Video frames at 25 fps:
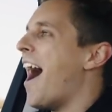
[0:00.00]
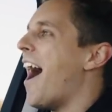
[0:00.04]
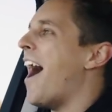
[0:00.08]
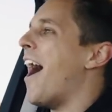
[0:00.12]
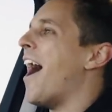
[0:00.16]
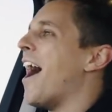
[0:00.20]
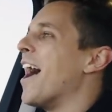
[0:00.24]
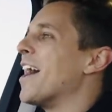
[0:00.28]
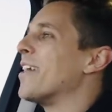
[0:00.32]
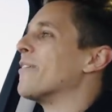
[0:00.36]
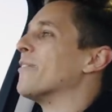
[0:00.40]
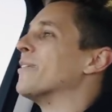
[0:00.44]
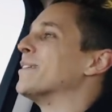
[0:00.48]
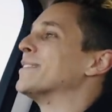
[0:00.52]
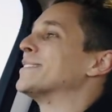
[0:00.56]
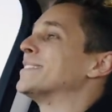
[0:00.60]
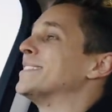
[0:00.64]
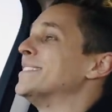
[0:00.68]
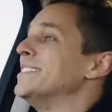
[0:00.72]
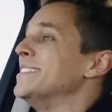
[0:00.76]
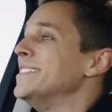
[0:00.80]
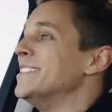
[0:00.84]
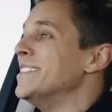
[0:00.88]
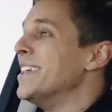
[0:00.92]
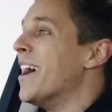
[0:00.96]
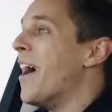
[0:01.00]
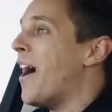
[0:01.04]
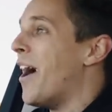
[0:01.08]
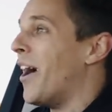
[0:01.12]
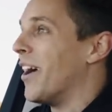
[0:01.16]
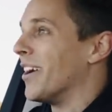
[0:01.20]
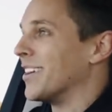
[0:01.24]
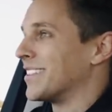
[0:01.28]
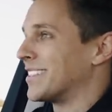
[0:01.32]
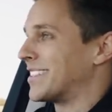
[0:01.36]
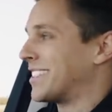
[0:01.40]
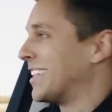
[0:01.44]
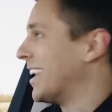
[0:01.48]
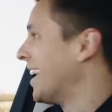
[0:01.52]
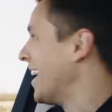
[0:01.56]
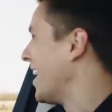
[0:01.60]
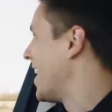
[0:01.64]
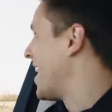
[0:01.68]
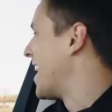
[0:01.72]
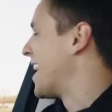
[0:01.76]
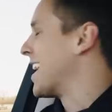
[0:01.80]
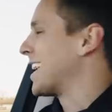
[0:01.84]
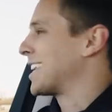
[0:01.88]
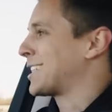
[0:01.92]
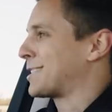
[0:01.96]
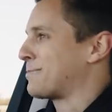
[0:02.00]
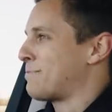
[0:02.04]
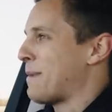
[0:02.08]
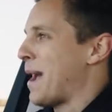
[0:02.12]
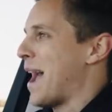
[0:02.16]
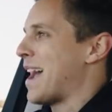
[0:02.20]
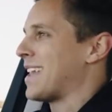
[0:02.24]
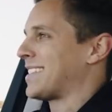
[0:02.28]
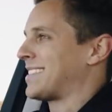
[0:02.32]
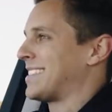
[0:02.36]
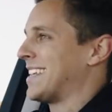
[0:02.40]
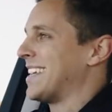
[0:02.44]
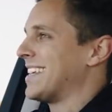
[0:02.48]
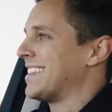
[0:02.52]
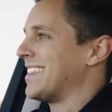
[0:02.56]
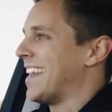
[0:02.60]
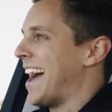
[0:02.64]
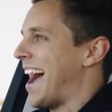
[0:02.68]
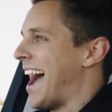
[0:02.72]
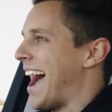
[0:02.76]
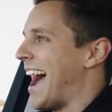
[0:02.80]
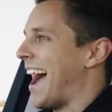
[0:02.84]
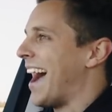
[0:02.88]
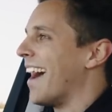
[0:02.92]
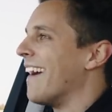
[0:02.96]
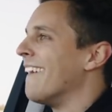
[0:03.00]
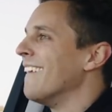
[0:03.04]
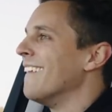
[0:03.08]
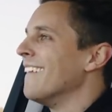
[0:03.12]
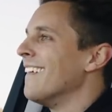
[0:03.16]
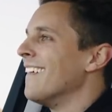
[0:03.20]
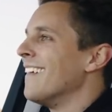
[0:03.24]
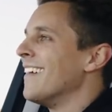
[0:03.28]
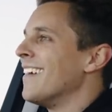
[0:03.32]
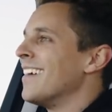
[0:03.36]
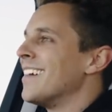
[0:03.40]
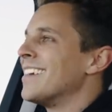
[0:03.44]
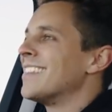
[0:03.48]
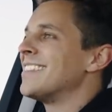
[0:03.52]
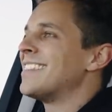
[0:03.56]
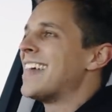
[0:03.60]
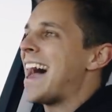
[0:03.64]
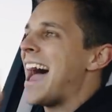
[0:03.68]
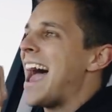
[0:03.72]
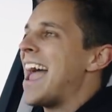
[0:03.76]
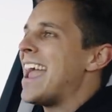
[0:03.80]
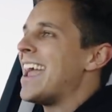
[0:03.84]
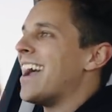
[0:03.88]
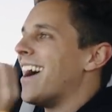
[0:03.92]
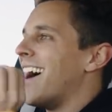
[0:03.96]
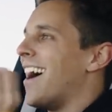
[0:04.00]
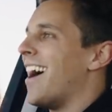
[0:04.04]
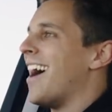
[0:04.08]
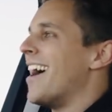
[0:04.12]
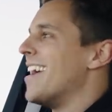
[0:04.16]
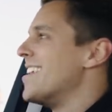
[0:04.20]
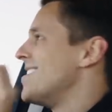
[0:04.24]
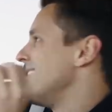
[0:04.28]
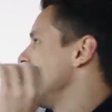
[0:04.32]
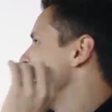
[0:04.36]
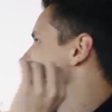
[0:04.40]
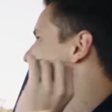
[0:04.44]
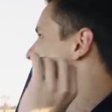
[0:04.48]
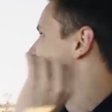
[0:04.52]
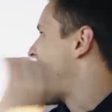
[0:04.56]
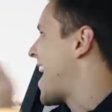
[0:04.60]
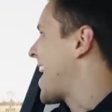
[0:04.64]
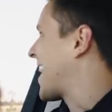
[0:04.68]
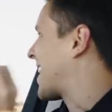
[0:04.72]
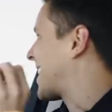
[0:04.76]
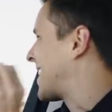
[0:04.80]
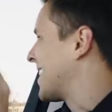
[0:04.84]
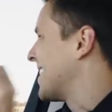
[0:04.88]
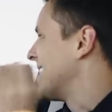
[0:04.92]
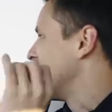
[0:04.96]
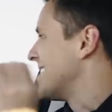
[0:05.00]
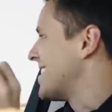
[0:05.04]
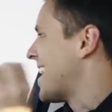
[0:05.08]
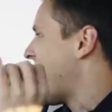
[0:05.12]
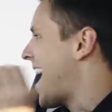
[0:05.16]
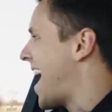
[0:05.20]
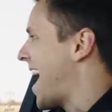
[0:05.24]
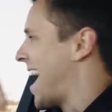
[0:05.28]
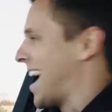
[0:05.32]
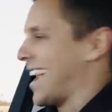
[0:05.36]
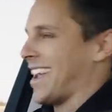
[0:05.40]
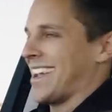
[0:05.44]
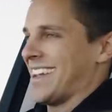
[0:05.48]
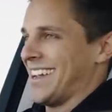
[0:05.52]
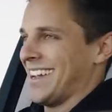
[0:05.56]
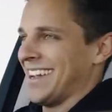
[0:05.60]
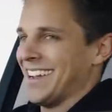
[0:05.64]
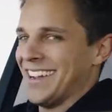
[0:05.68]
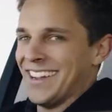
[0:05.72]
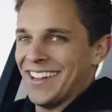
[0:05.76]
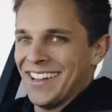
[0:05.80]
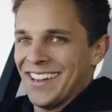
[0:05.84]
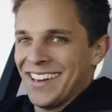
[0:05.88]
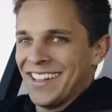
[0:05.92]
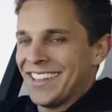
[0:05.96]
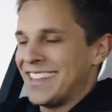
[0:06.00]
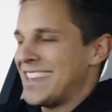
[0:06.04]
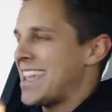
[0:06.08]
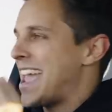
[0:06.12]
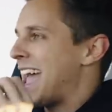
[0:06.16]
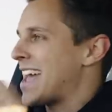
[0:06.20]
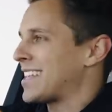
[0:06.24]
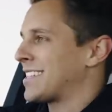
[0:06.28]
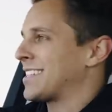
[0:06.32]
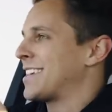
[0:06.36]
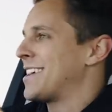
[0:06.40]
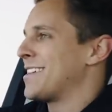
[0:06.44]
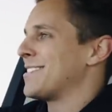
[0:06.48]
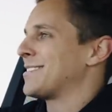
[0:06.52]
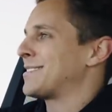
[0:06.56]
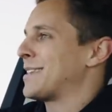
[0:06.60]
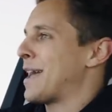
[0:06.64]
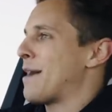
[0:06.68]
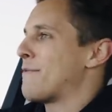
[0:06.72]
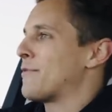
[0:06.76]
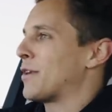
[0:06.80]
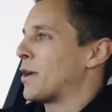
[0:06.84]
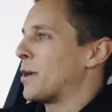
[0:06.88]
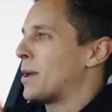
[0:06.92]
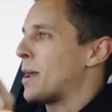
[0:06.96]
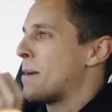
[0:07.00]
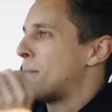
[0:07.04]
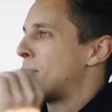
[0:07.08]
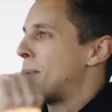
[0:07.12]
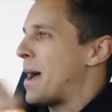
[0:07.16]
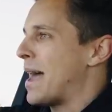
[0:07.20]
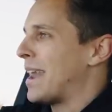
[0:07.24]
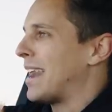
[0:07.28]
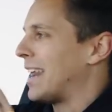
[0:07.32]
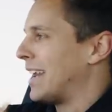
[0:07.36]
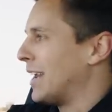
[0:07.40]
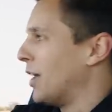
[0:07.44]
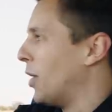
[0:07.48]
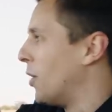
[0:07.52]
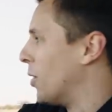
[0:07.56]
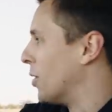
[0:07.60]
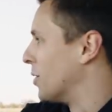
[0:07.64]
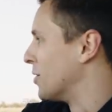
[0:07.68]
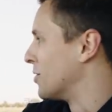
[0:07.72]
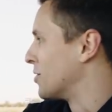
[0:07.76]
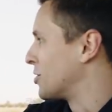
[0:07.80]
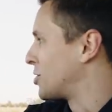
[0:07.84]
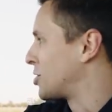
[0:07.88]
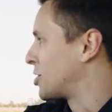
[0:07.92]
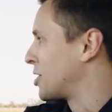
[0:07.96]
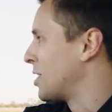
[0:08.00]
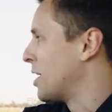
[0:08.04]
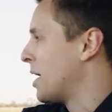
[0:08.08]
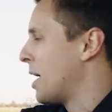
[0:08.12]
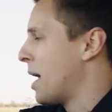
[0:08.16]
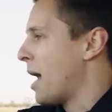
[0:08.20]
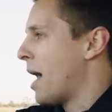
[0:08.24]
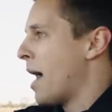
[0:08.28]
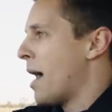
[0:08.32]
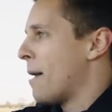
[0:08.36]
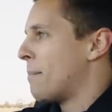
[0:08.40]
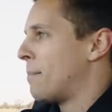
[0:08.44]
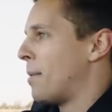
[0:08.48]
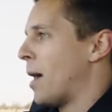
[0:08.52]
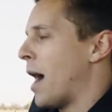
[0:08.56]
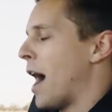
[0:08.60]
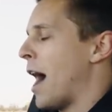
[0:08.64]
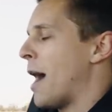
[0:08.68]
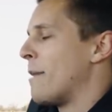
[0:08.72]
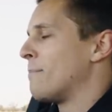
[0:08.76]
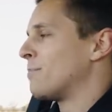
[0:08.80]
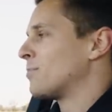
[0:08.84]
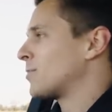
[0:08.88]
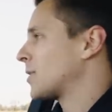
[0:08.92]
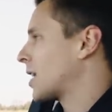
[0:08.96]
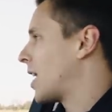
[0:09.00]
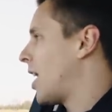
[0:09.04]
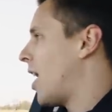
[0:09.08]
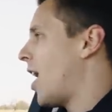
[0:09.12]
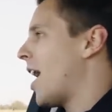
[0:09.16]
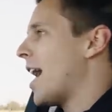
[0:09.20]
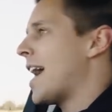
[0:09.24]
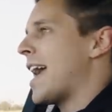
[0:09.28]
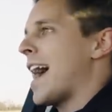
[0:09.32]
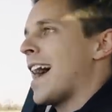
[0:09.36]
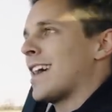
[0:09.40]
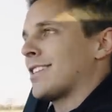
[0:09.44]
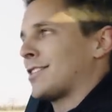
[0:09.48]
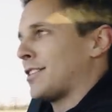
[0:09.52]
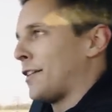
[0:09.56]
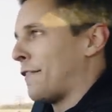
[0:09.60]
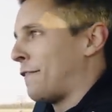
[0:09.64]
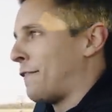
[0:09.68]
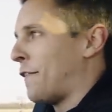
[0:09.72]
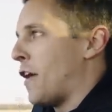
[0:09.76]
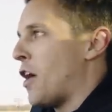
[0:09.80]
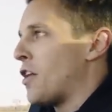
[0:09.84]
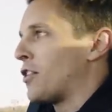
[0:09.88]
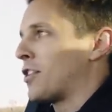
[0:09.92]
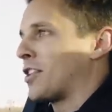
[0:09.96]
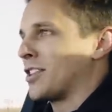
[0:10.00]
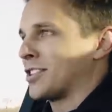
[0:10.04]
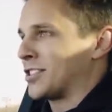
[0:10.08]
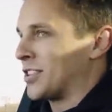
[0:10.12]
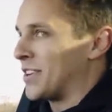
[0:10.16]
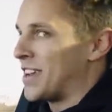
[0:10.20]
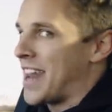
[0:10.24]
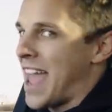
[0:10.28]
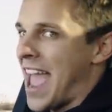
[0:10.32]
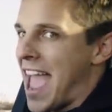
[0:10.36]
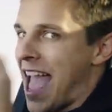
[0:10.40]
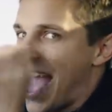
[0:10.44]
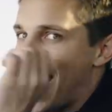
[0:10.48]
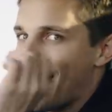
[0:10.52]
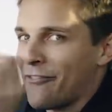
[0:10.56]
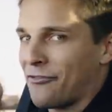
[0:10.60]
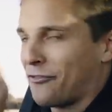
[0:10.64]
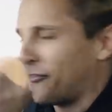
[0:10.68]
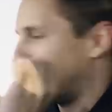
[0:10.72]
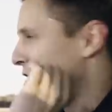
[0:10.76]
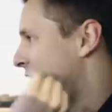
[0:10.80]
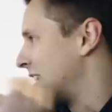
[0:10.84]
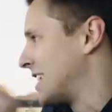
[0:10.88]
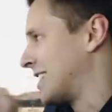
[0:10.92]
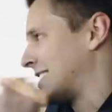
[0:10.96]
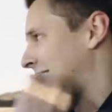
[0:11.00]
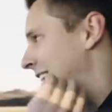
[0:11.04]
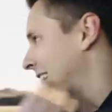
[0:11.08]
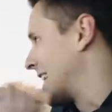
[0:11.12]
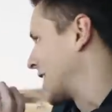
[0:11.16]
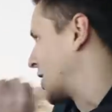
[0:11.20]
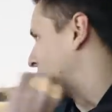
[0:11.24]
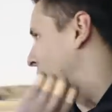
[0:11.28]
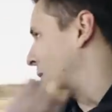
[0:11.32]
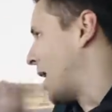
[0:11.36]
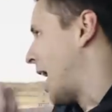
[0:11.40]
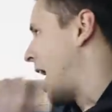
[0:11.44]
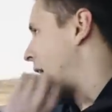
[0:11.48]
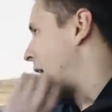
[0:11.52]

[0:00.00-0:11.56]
I was not expecting that. They are neck and neck. The SQ7 got a better launch, but I had to focus on every single